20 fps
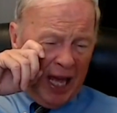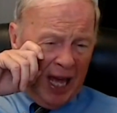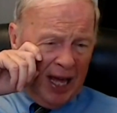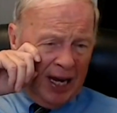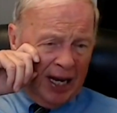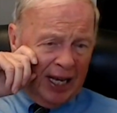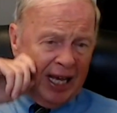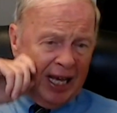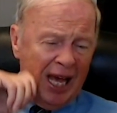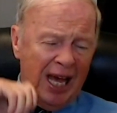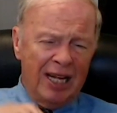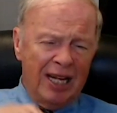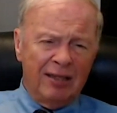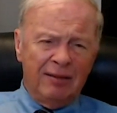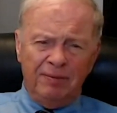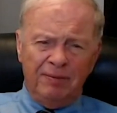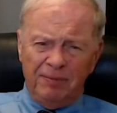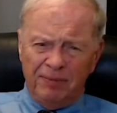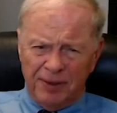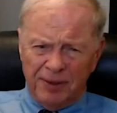And
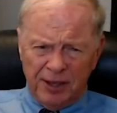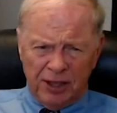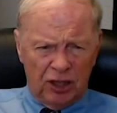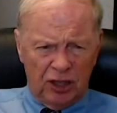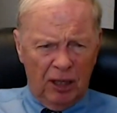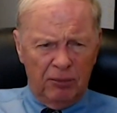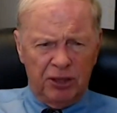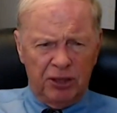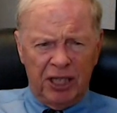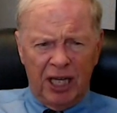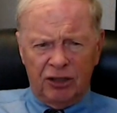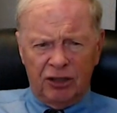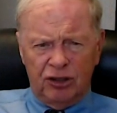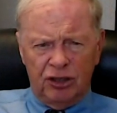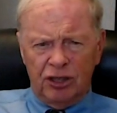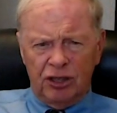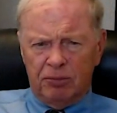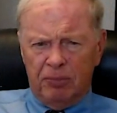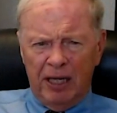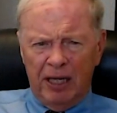again, some
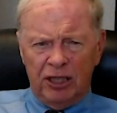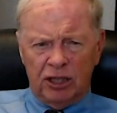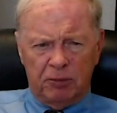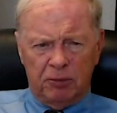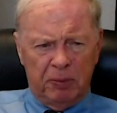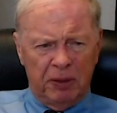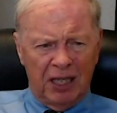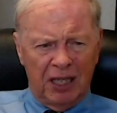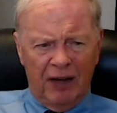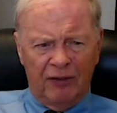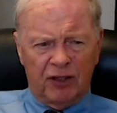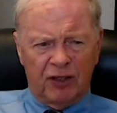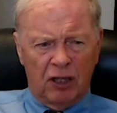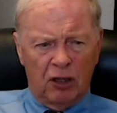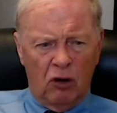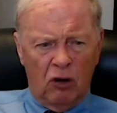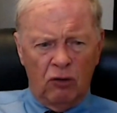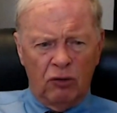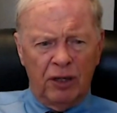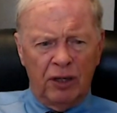sections may just be left
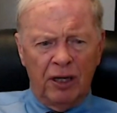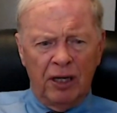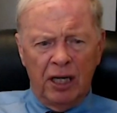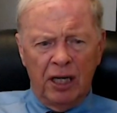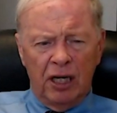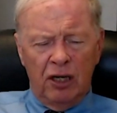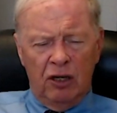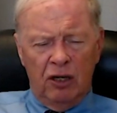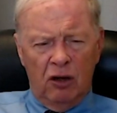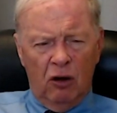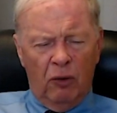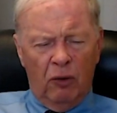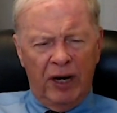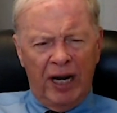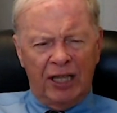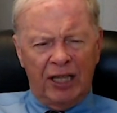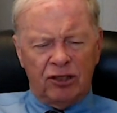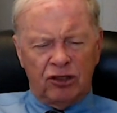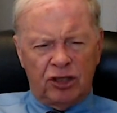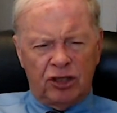alone. No one
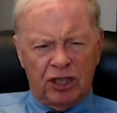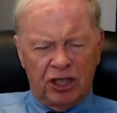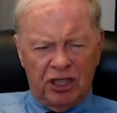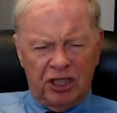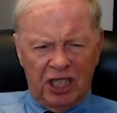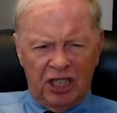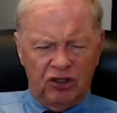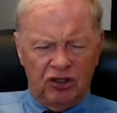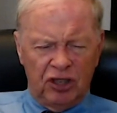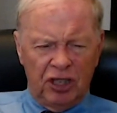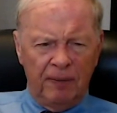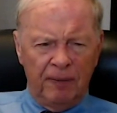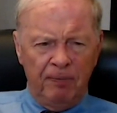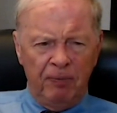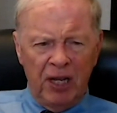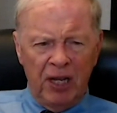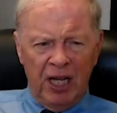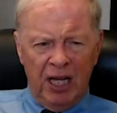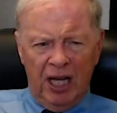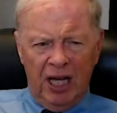has a suggestion.
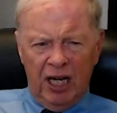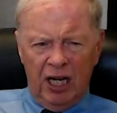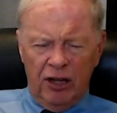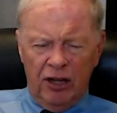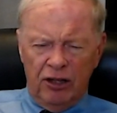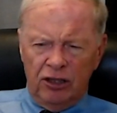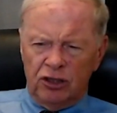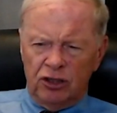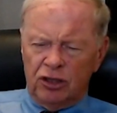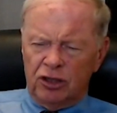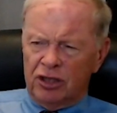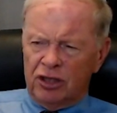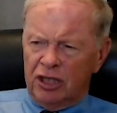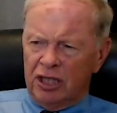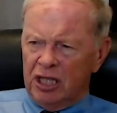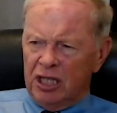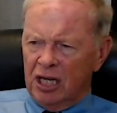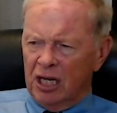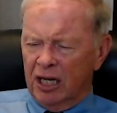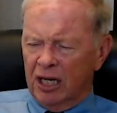In others,
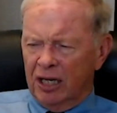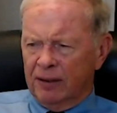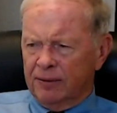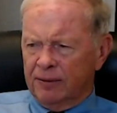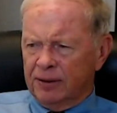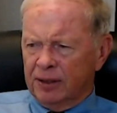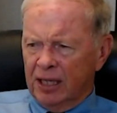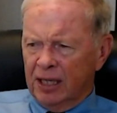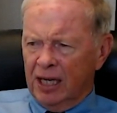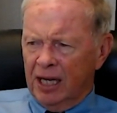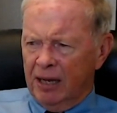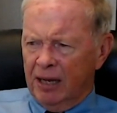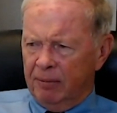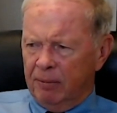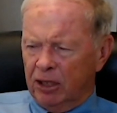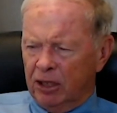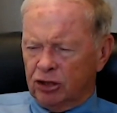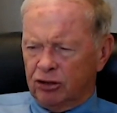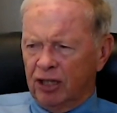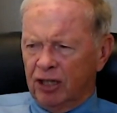the uh,
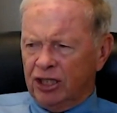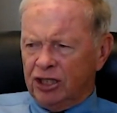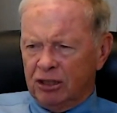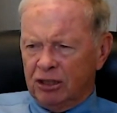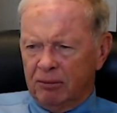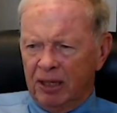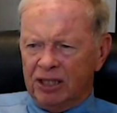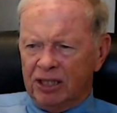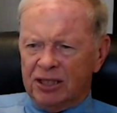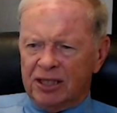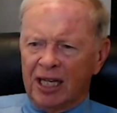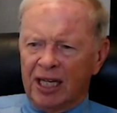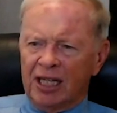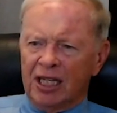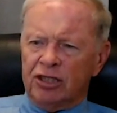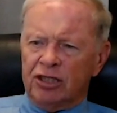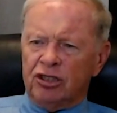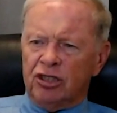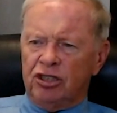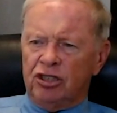administration may say,
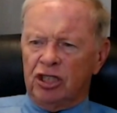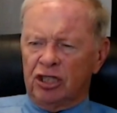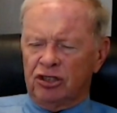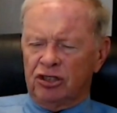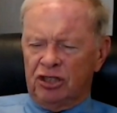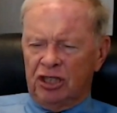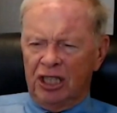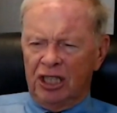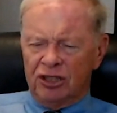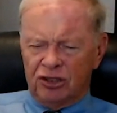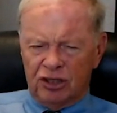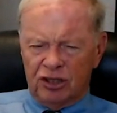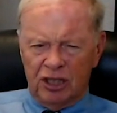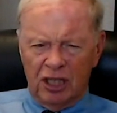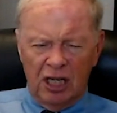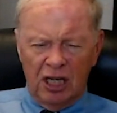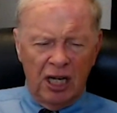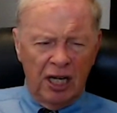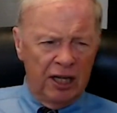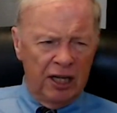let's adjust this.
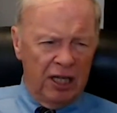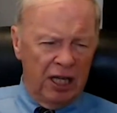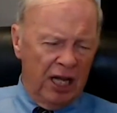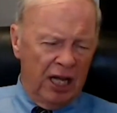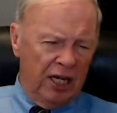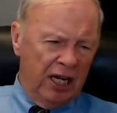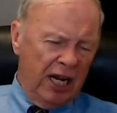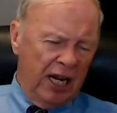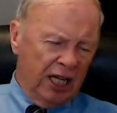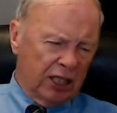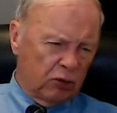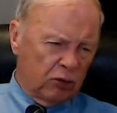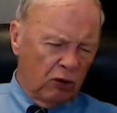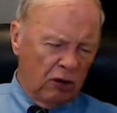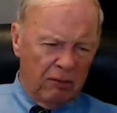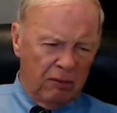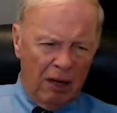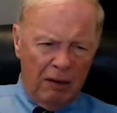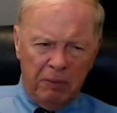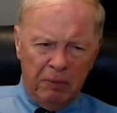And the next
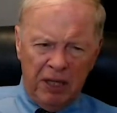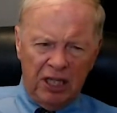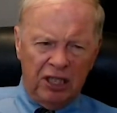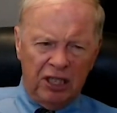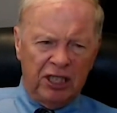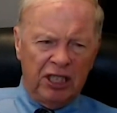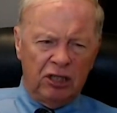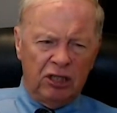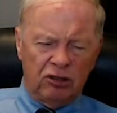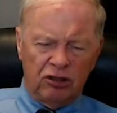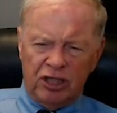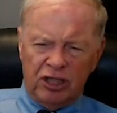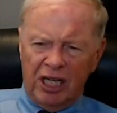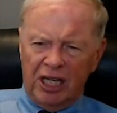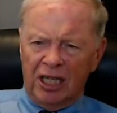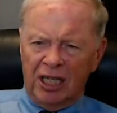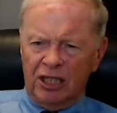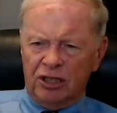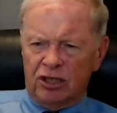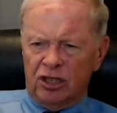one might be the teacher
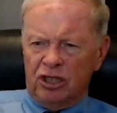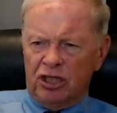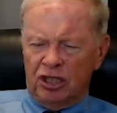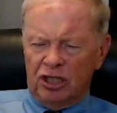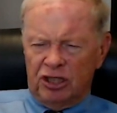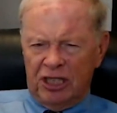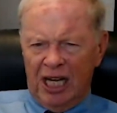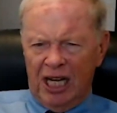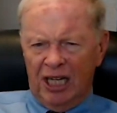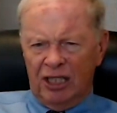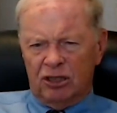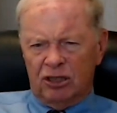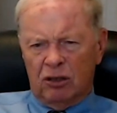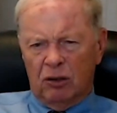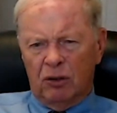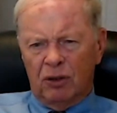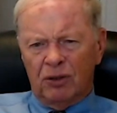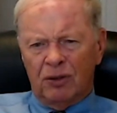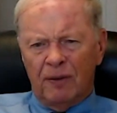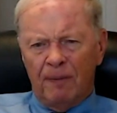saying, let's adjust that.
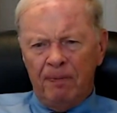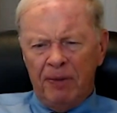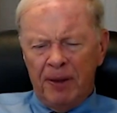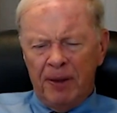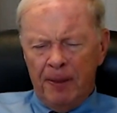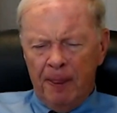So